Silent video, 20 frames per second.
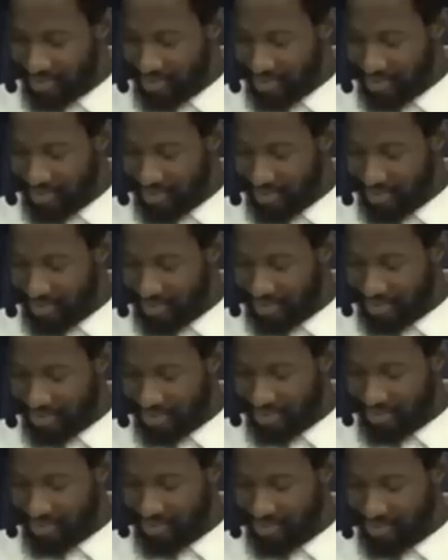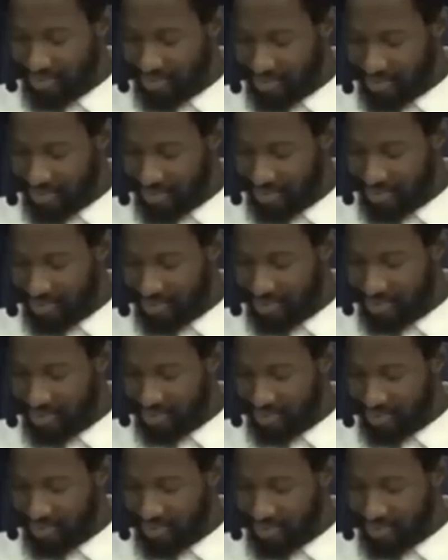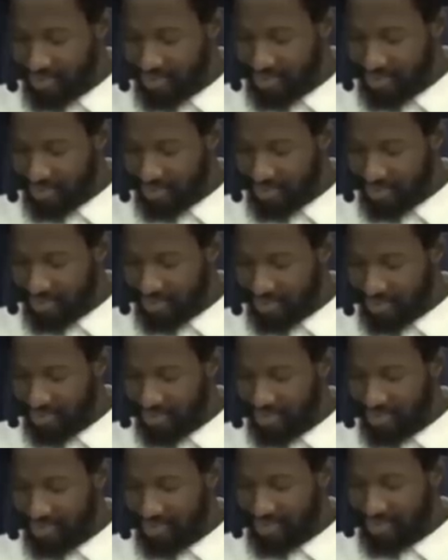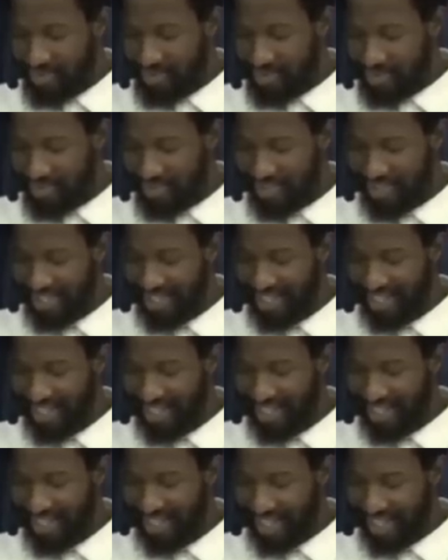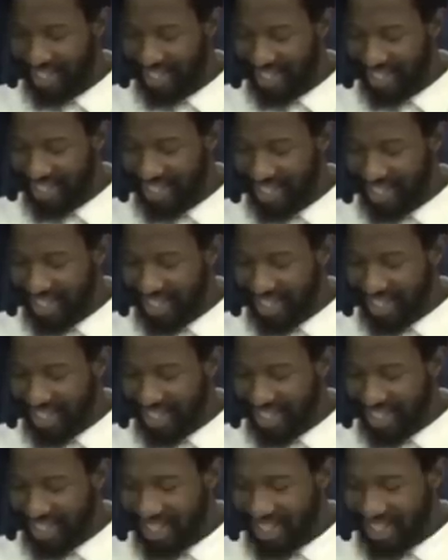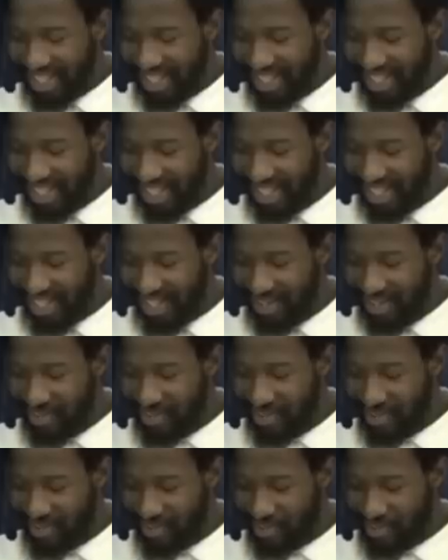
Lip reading: (not speaking)